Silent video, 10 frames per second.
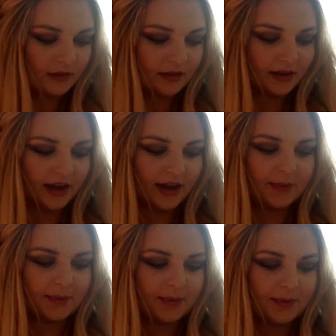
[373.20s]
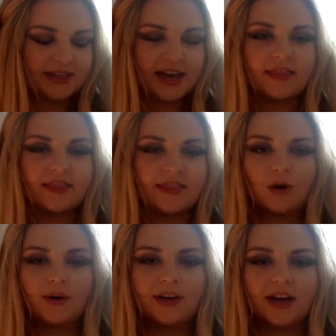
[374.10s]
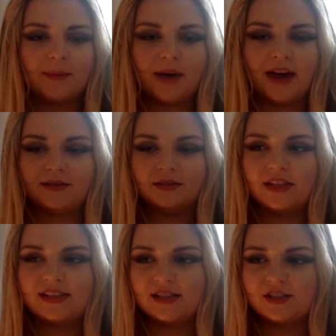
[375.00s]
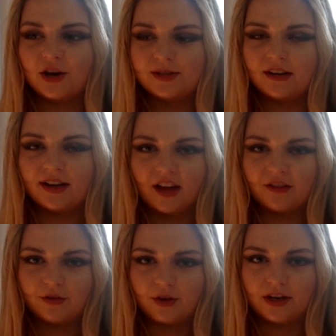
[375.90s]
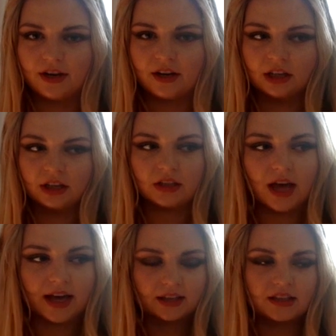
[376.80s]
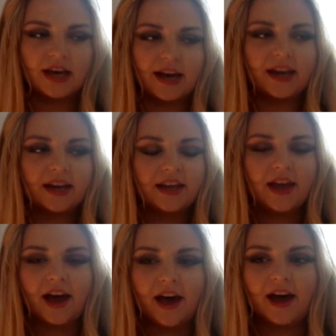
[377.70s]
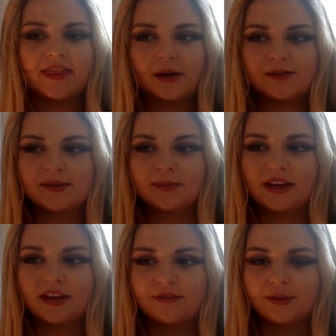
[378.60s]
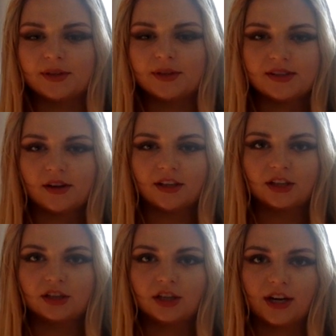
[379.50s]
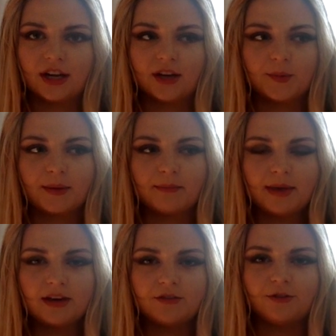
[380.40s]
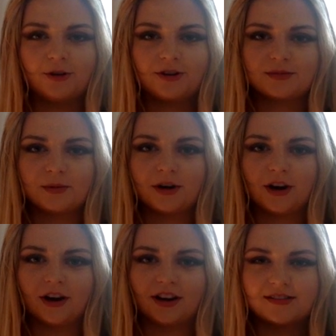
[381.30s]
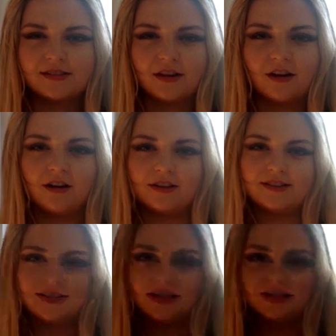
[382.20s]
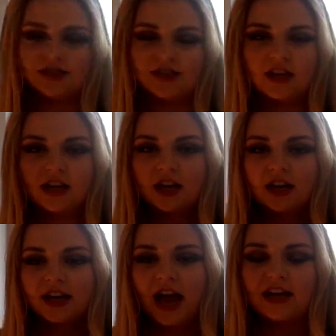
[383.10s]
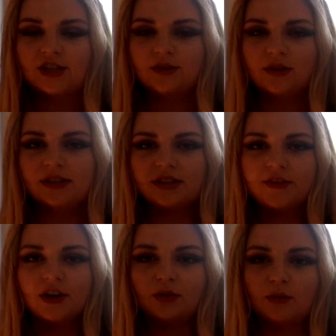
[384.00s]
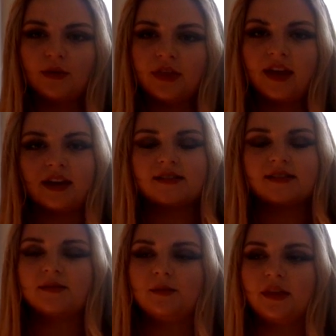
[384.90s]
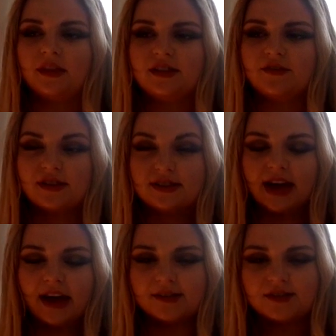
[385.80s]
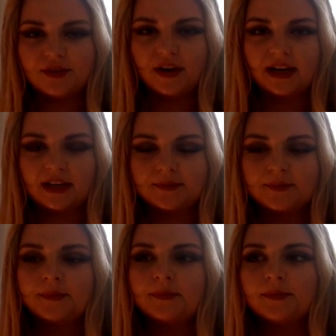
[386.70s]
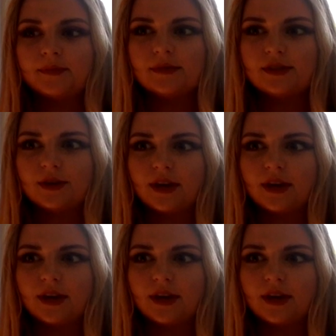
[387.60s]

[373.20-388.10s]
uh, but yeah, growing up, I listened to Hotel California a lot, a lot. Uh, and that was a big influence on like learning what metaphors were in songs and just like kind of doing different cool things with different styles of writing. Yeah, yeah.